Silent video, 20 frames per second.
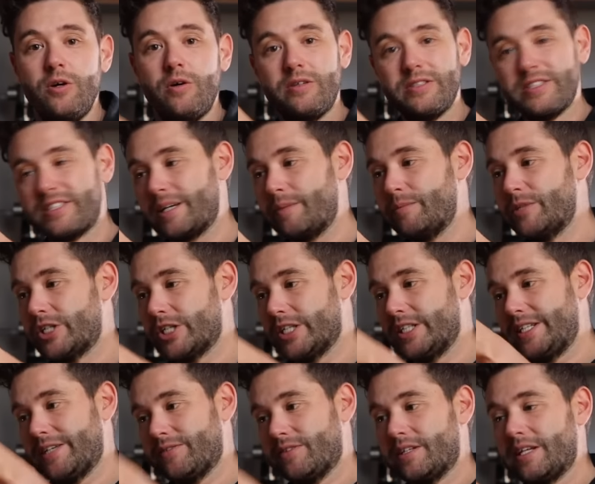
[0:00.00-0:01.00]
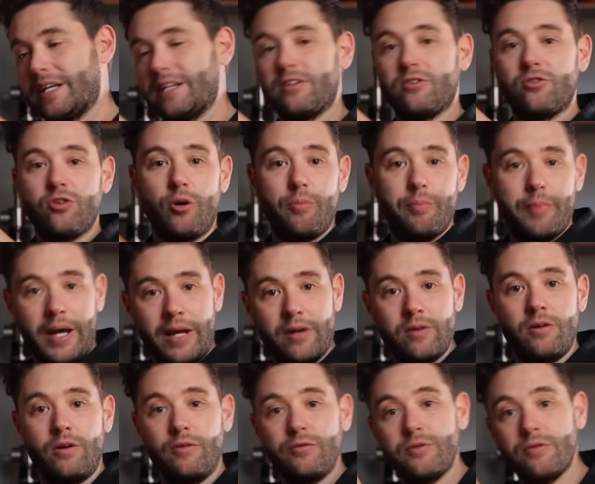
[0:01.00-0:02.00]
On some machines, you have to take the top
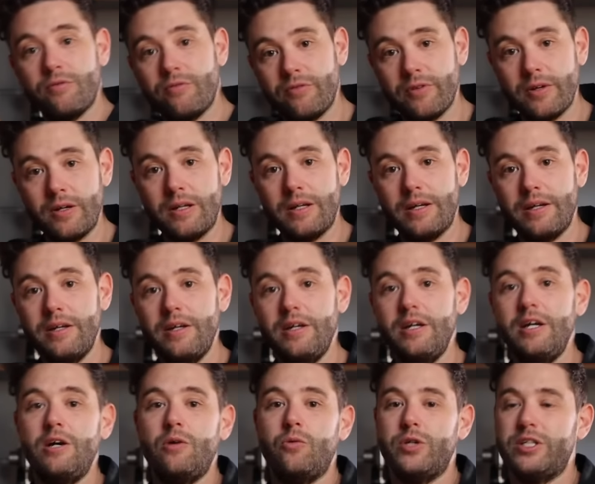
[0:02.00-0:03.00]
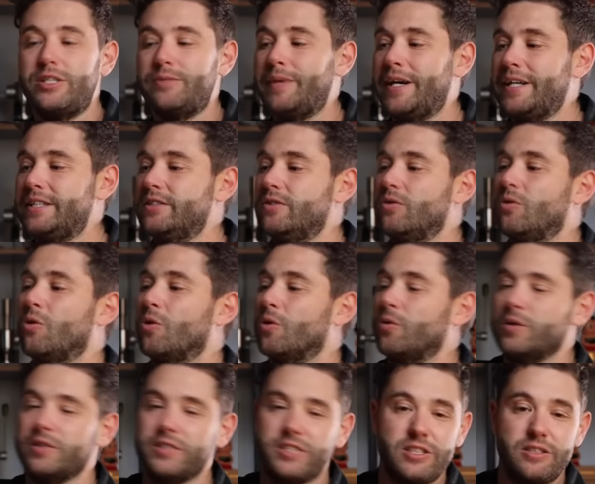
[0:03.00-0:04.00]
panel off to fill it, which makes it
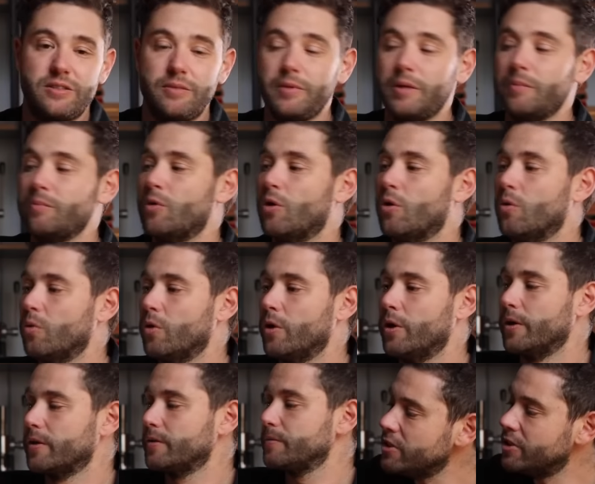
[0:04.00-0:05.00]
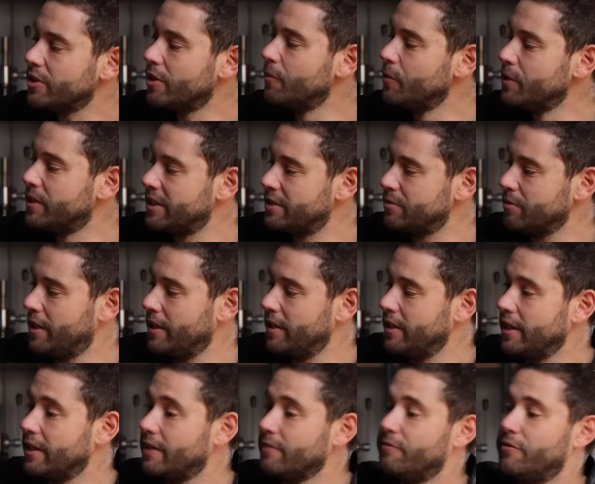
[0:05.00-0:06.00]
awkward and just a bit more work. So with this
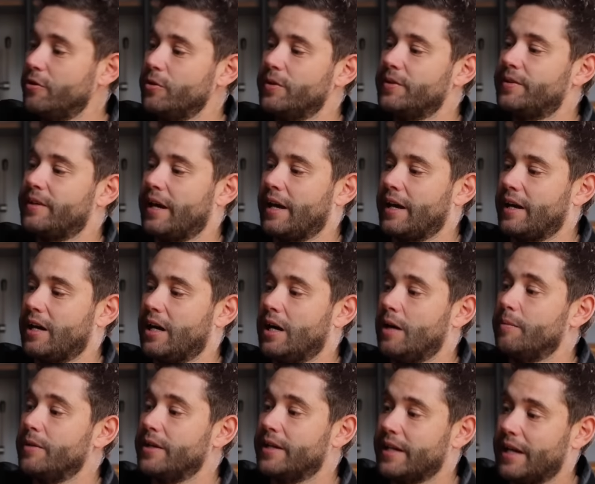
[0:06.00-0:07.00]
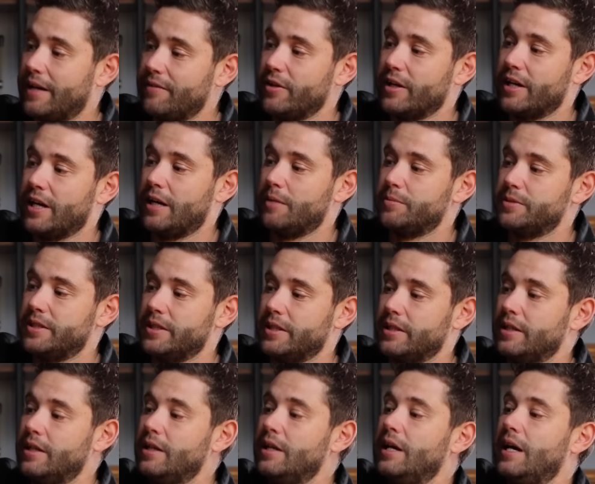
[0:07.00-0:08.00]
one, you can fill the tank up, you can have your cups
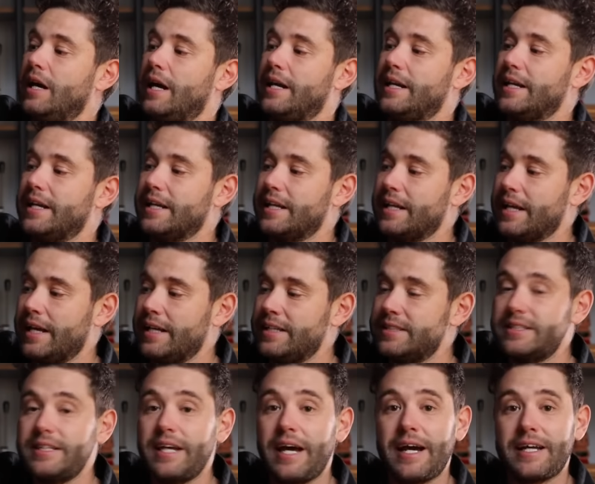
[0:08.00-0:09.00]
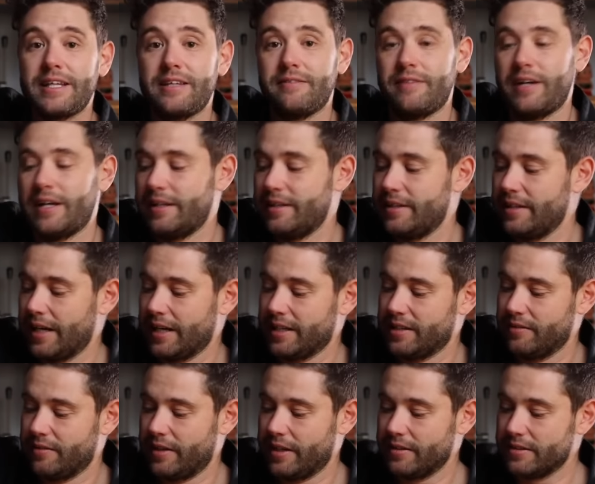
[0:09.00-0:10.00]
here, and you can easily activate and
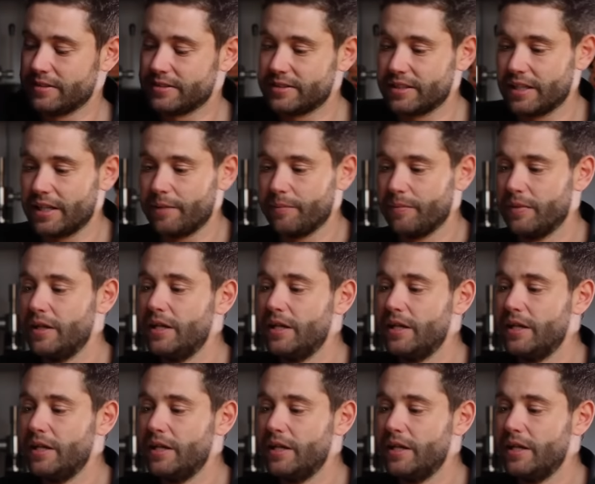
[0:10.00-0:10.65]
deactivate the steam.